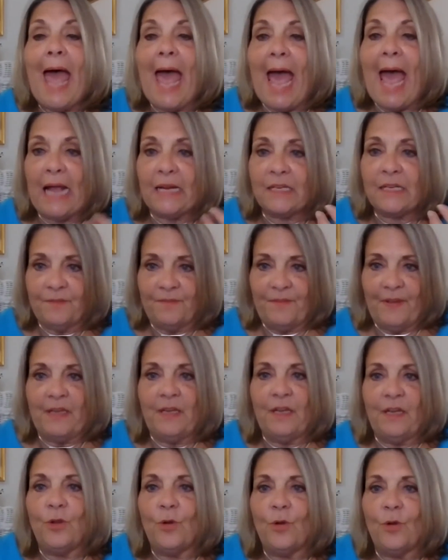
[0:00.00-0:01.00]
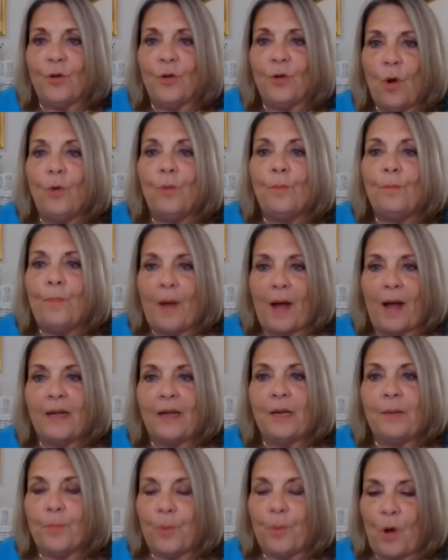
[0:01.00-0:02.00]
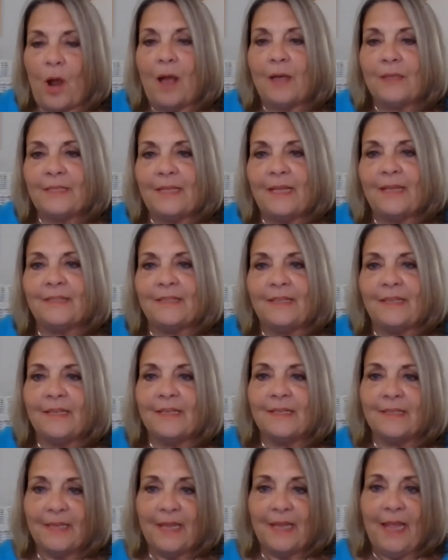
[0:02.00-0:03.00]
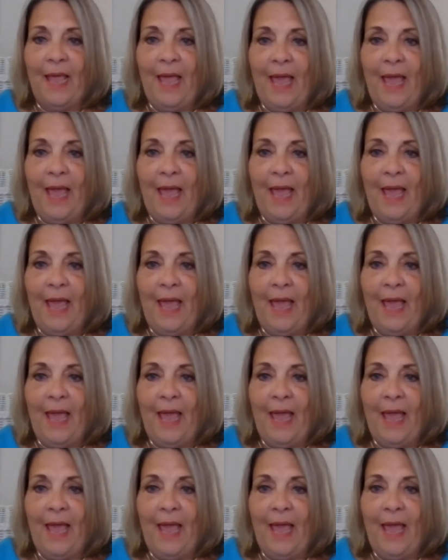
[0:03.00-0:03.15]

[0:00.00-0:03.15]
activating your own body processes.